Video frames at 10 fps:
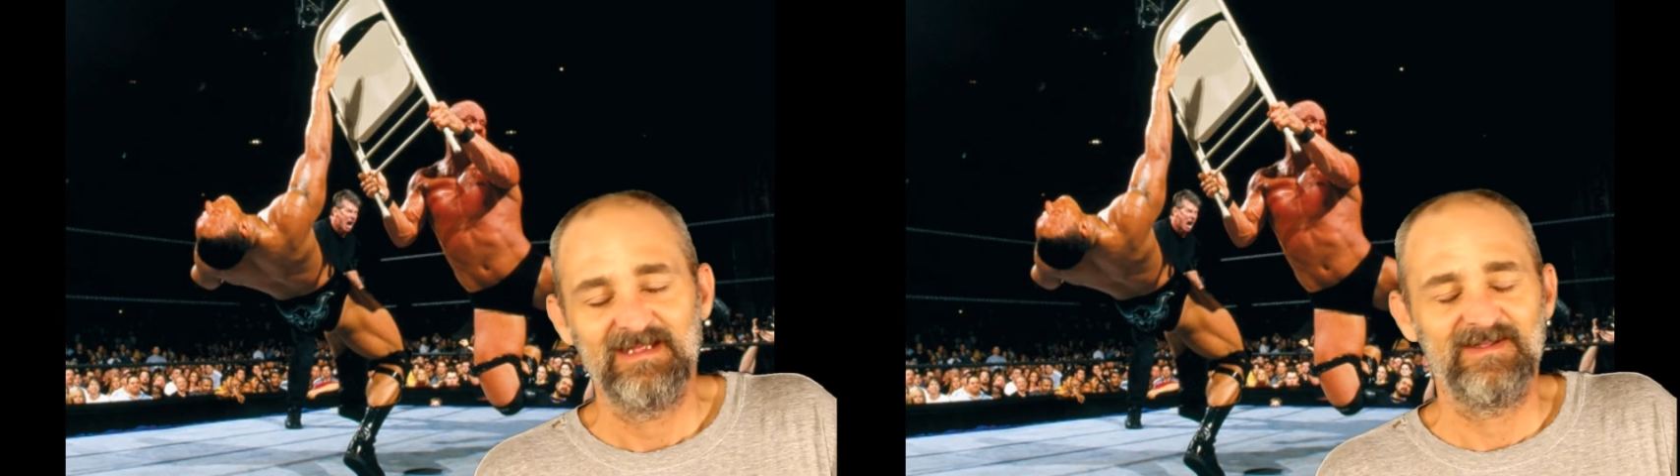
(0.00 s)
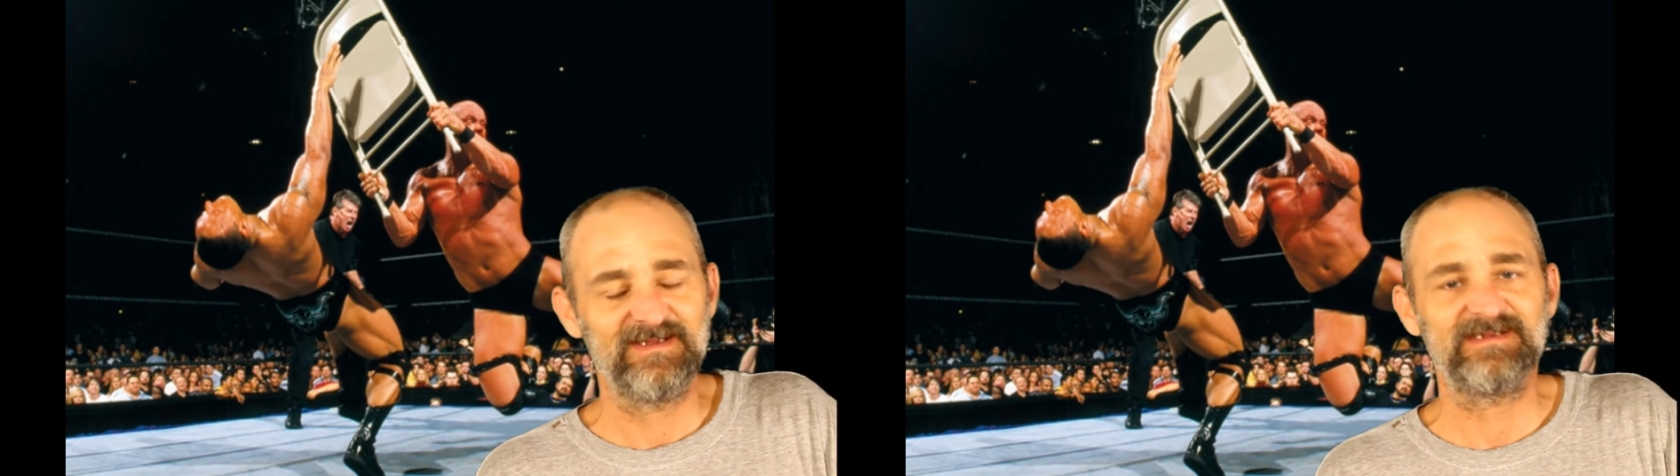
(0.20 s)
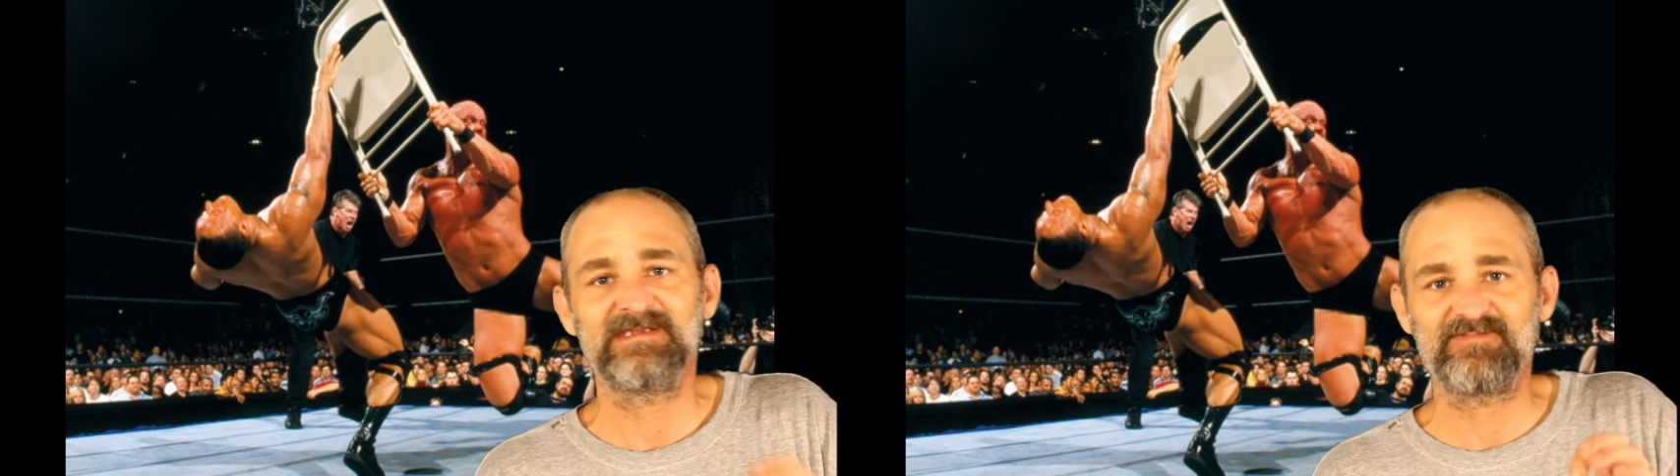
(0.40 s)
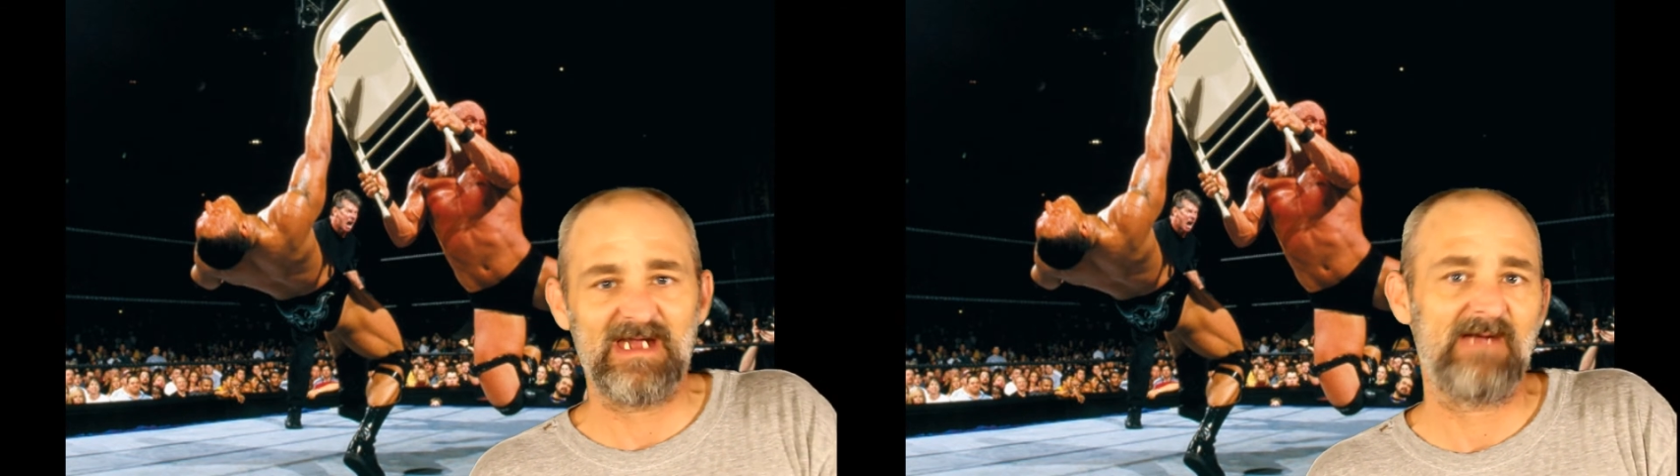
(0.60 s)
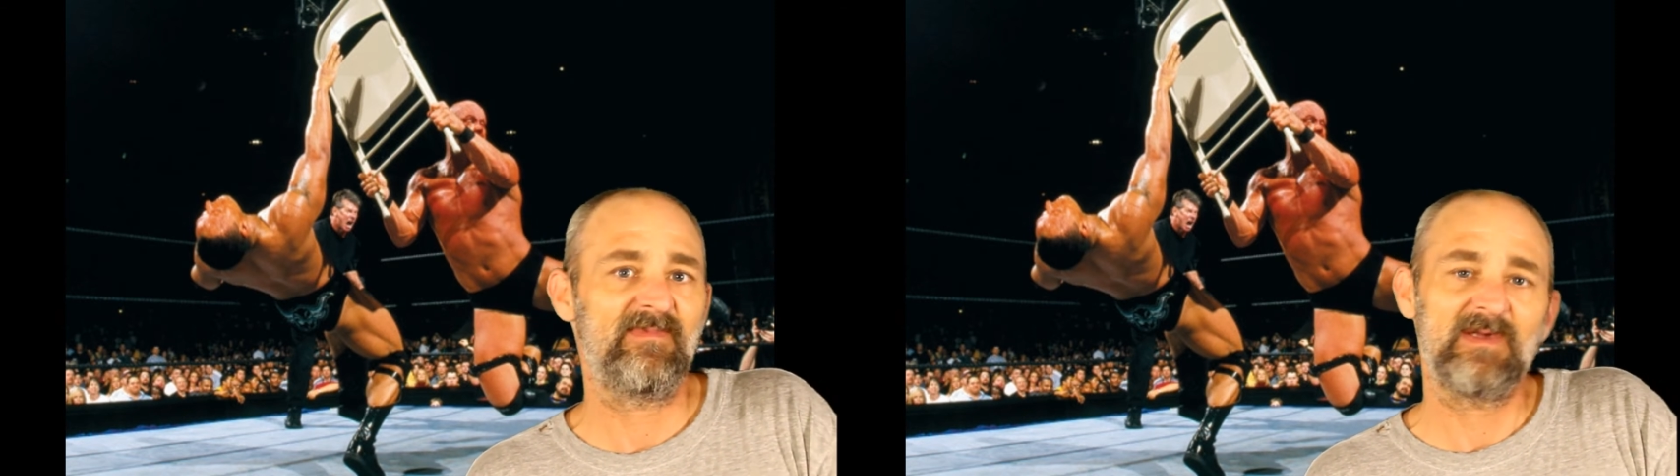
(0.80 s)
This is
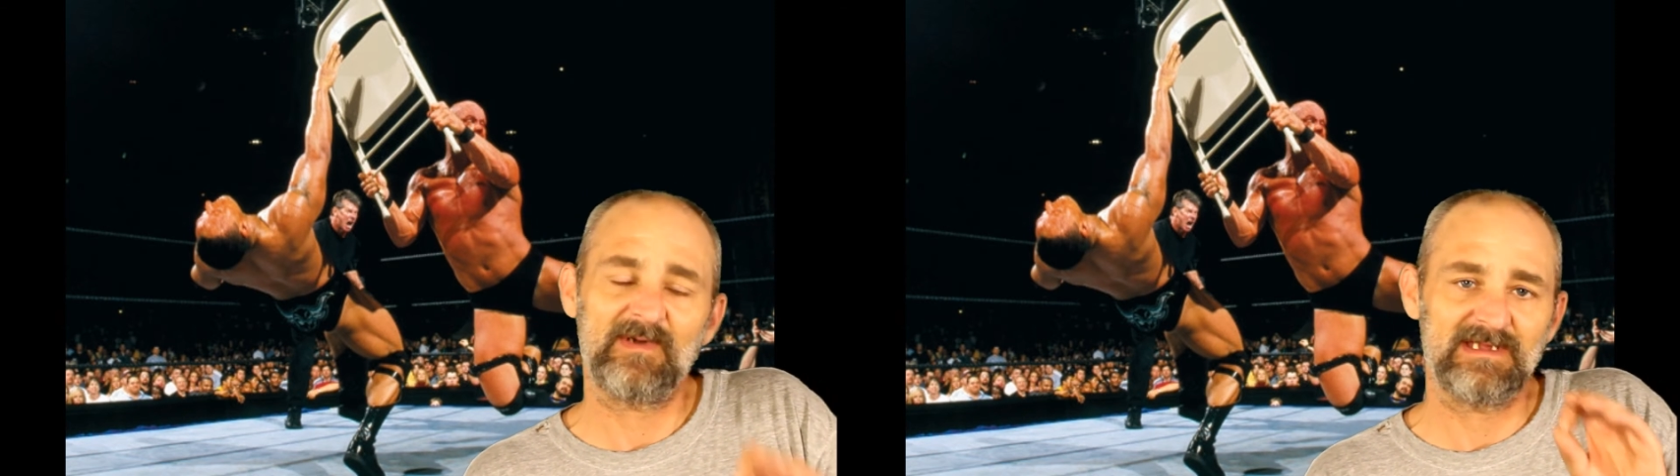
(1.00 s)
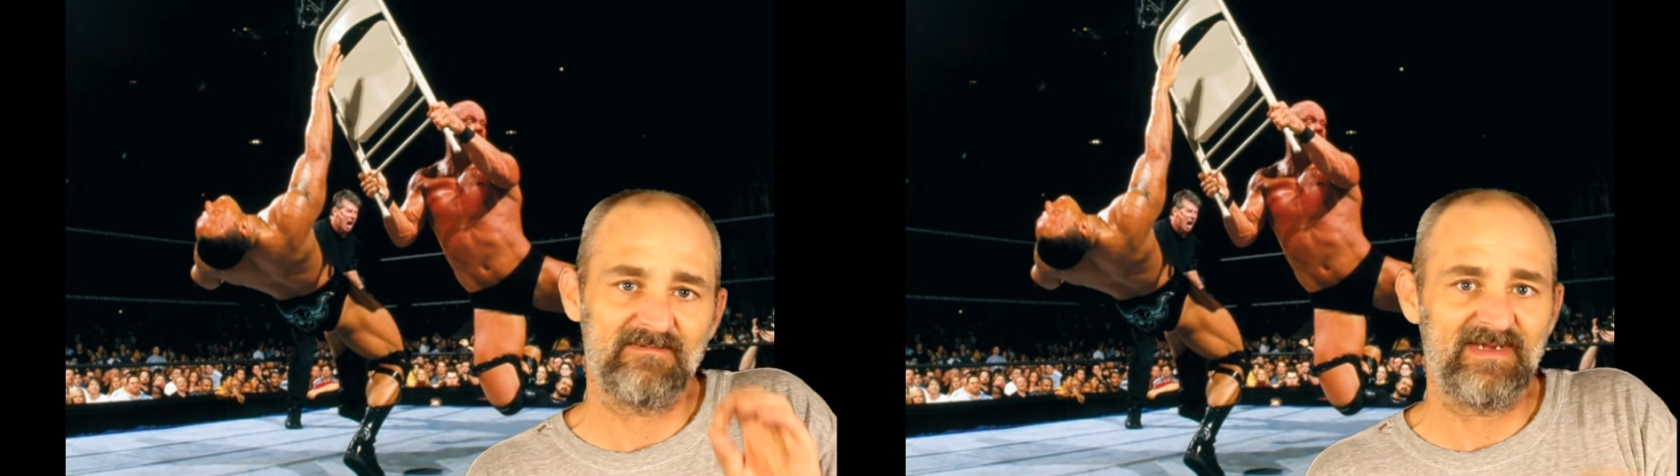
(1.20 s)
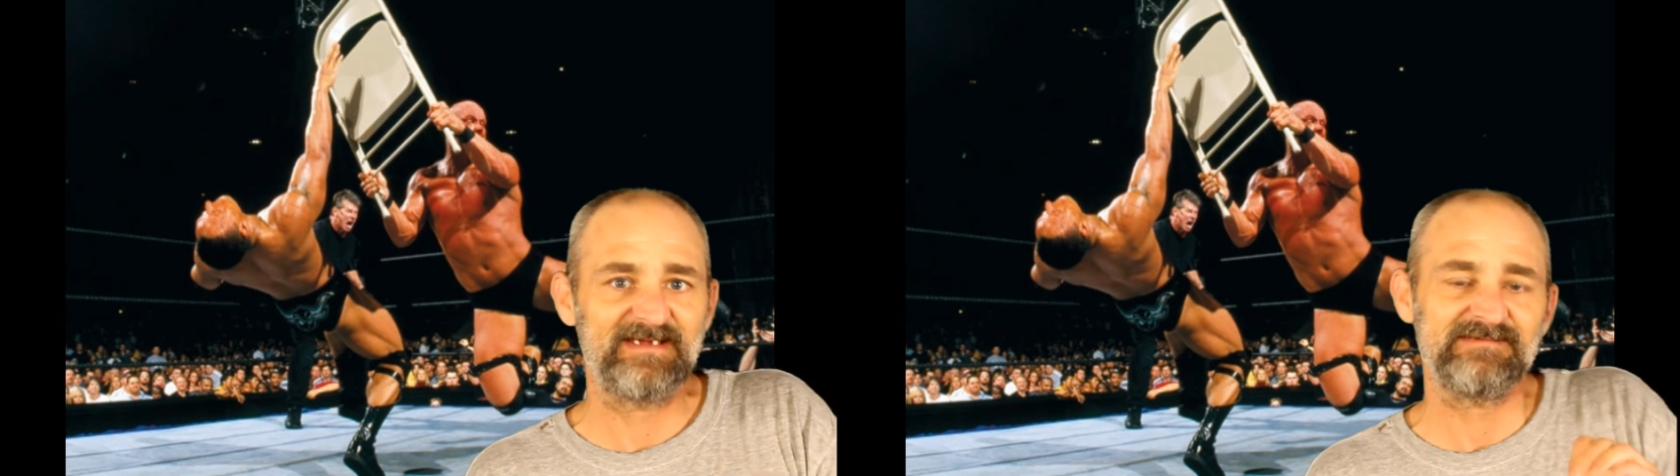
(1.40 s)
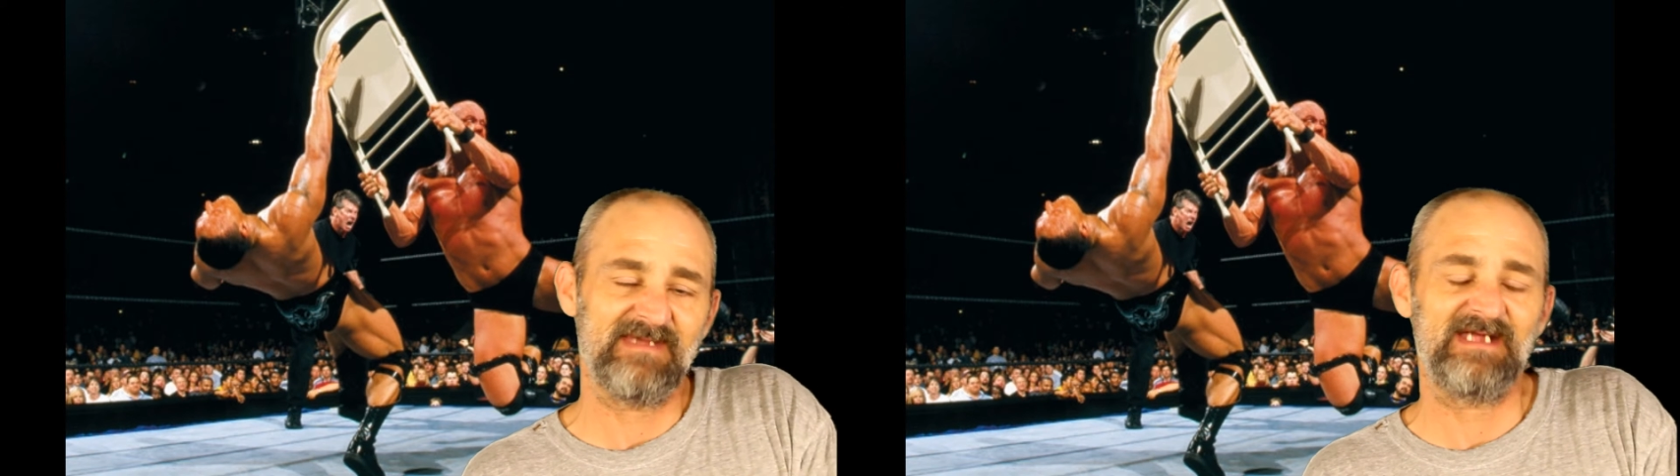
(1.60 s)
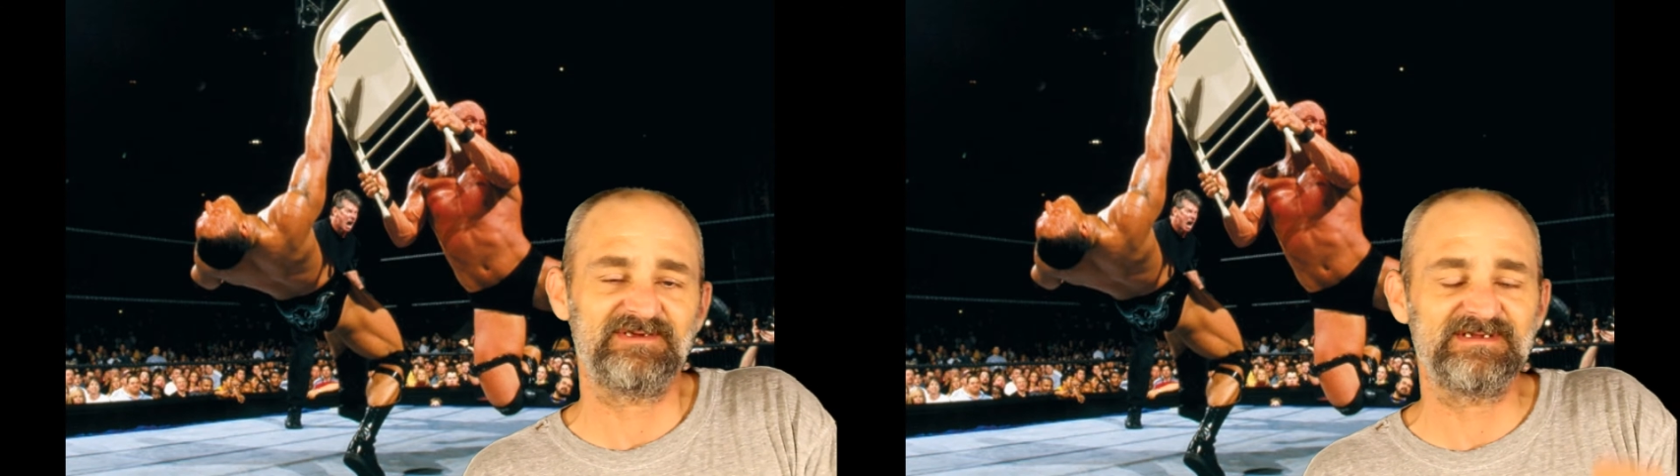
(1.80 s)
probably one of the best
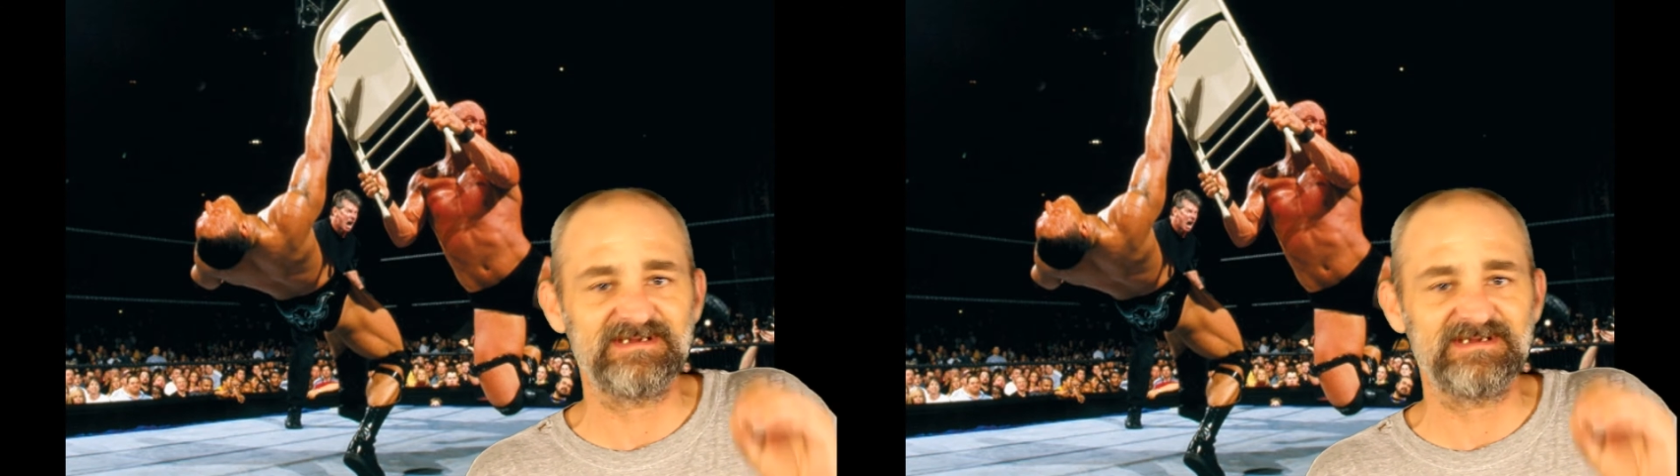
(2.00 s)
matches